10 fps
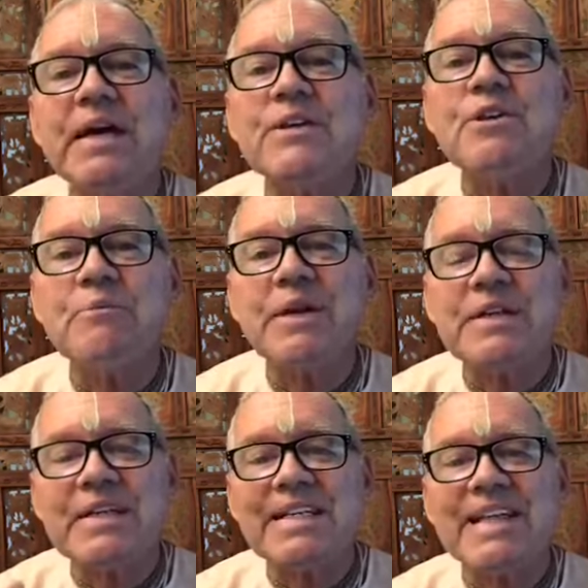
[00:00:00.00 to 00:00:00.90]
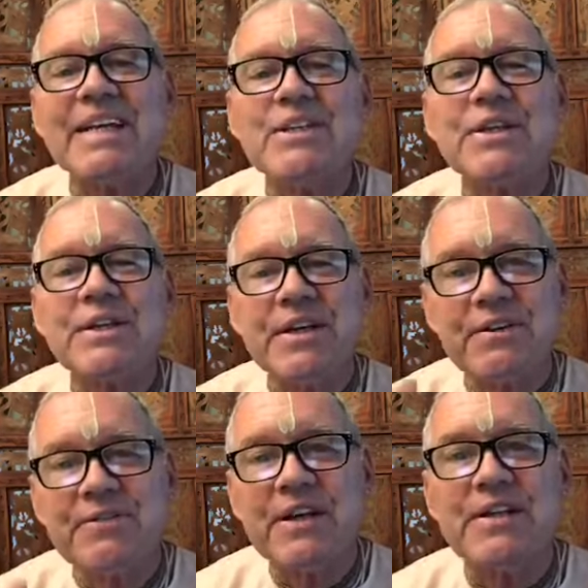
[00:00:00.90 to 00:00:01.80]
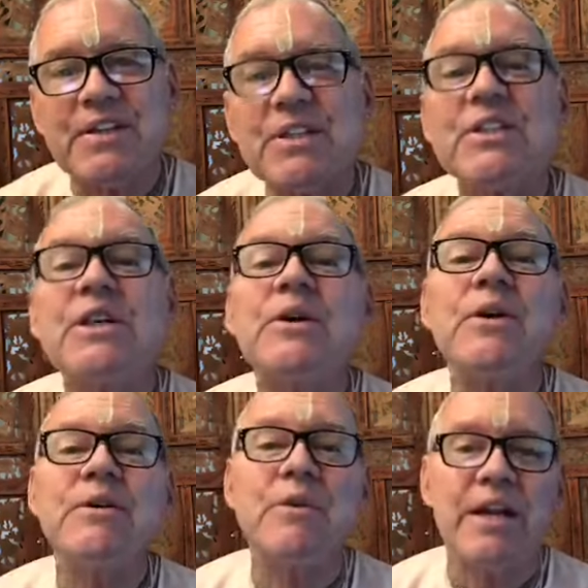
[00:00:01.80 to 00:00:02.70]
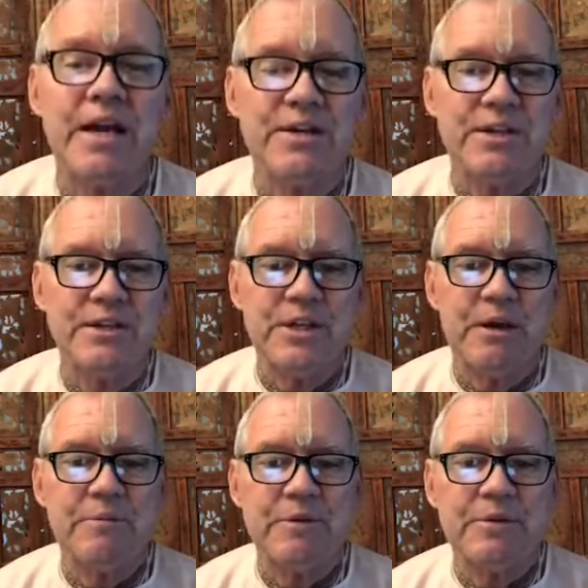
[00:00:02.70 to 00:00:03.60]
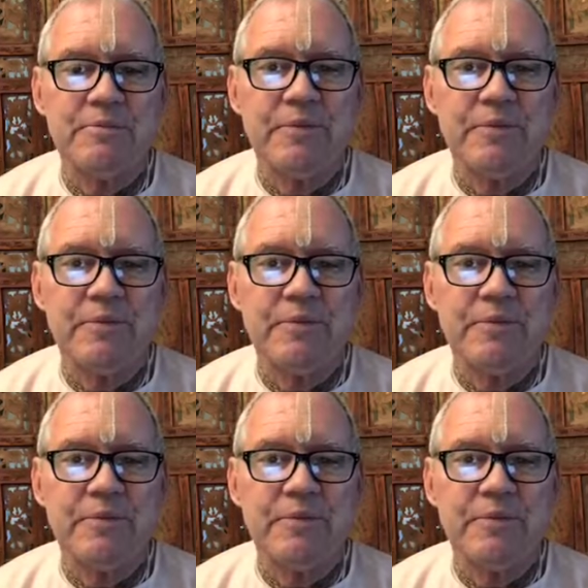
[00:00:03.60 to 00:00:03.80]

intimate, sensitive, considerate relationships,